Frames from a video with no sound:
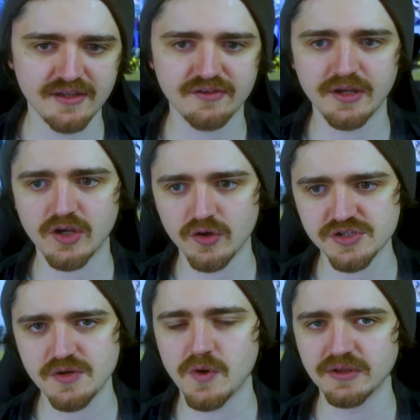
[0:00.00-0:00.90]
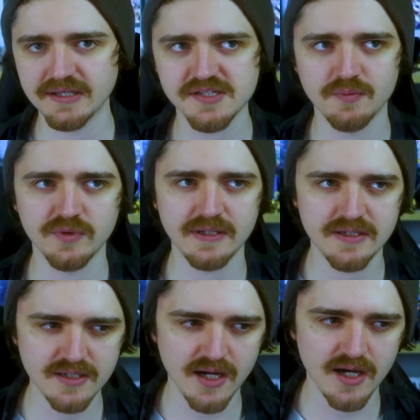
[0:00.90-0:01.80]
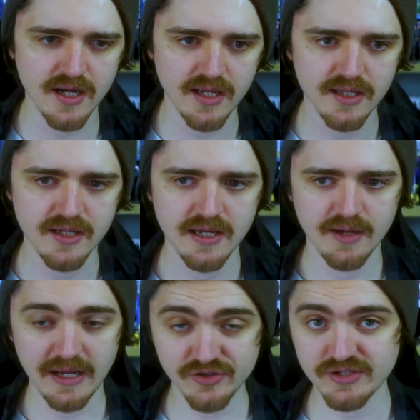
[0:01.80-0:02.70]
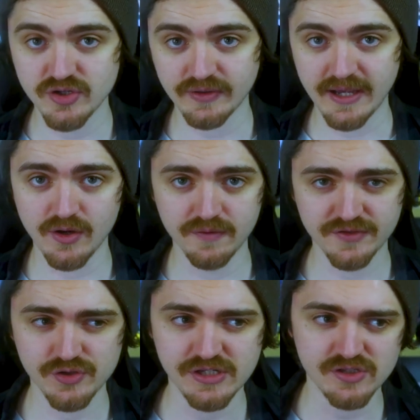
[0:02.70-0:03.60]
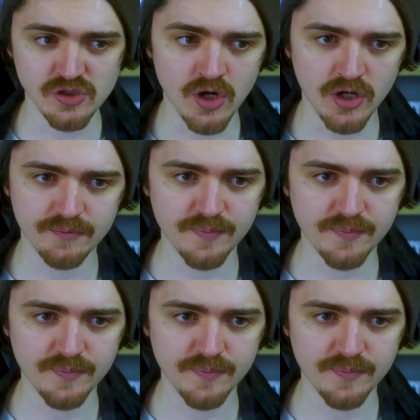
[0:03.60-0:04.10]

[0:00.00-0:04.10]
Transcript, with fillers: says like, oh, she won't let somebody die, and she took that oath, so she's not.